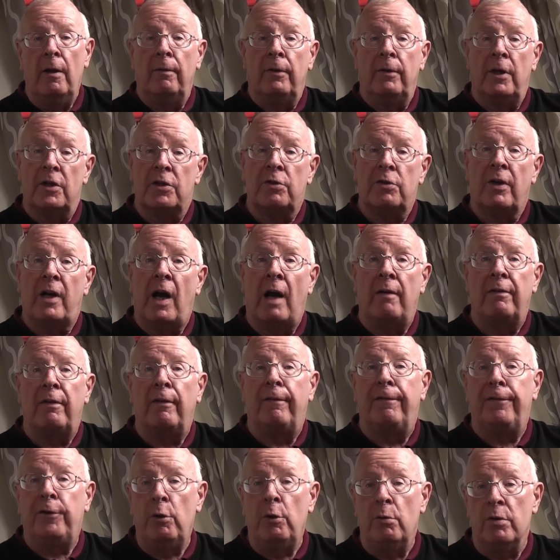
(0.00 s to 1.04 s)
that's going to have the
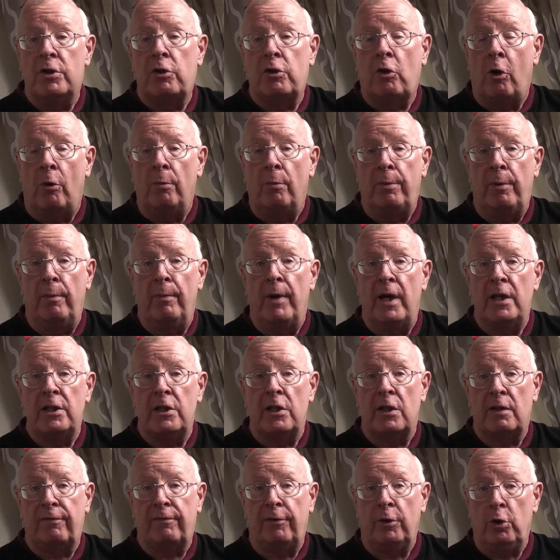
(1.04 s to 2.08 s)
fewest
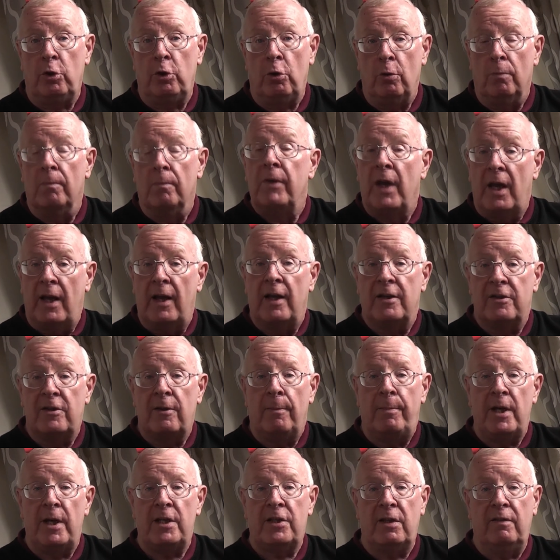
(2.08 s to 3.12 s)
compromises for you. That's the
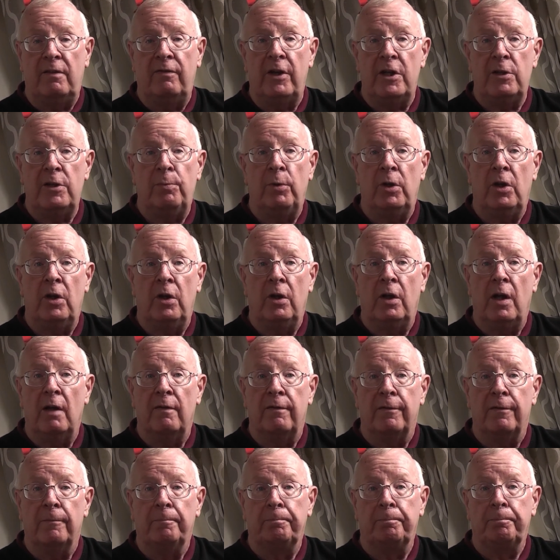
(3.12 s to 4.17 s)
best advice we could
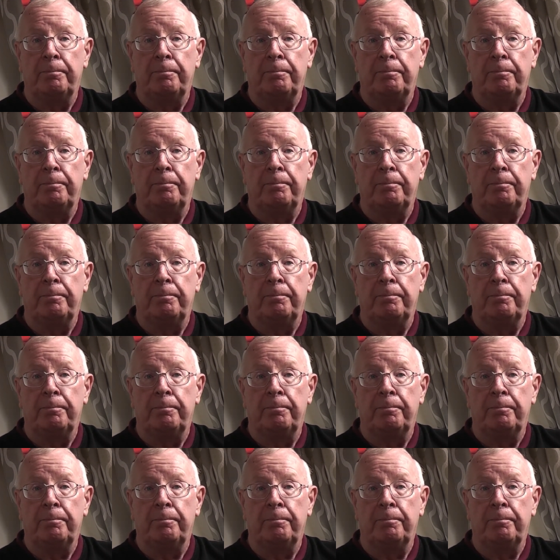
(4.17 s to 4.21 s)
give.